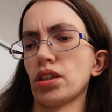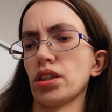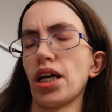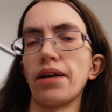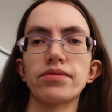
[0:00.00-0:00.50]

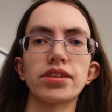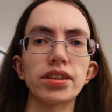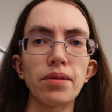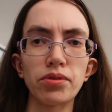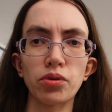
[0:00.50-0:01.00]
Yeah,
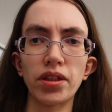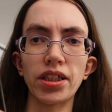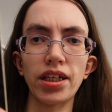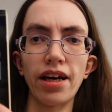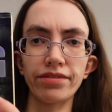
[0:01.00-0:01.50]
December
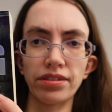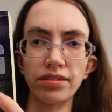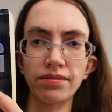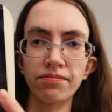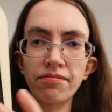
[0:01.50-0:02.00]
2011.
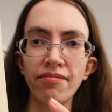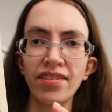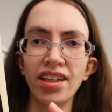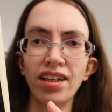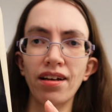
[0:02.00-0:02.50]

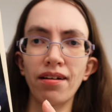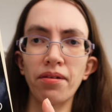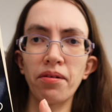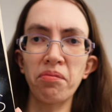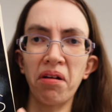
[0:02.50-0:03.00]

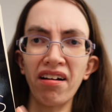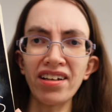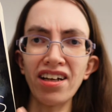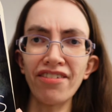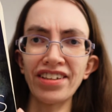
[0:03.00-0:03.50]
I
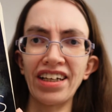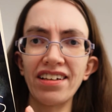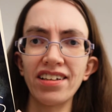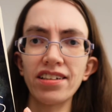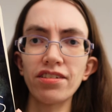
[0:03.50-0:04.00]
love it.
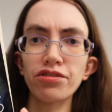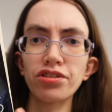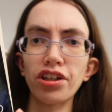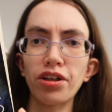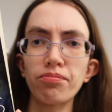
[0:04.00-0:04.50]
It
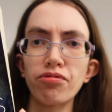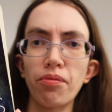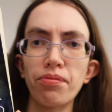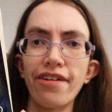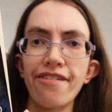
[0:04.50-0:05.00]
looks like a
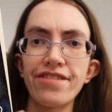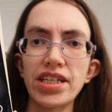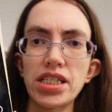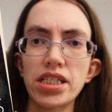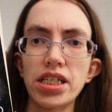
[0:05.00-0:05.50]
proper
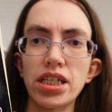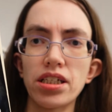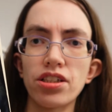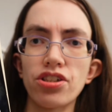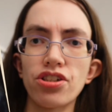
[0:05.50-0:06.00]

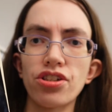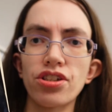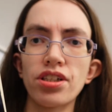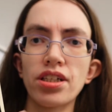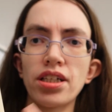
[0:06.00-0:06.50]

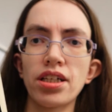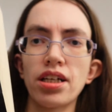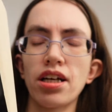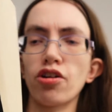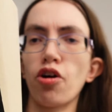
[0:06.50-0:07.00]
vintage
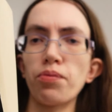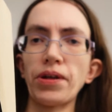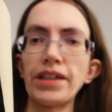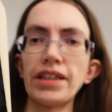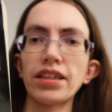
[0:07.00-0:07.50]

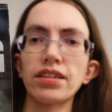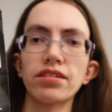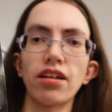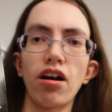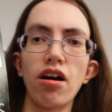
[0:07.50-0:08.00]
copy.
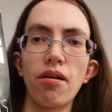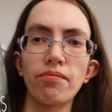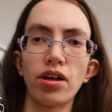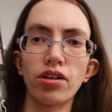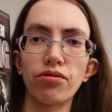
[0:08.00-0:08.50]

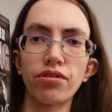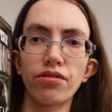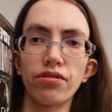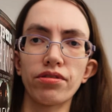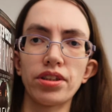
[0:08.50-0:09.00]
I got it
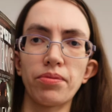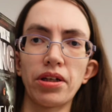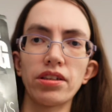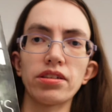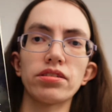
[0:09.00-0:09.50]
on
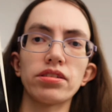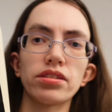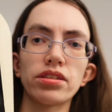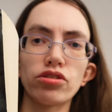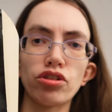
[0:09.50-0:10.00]
eBay.
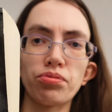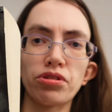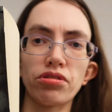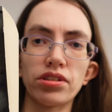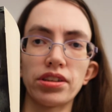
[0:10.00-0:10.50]
It's in super
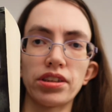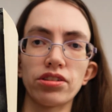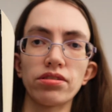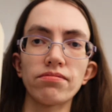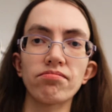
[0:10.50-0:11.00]
good
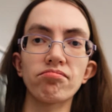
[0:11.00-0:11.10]
condition.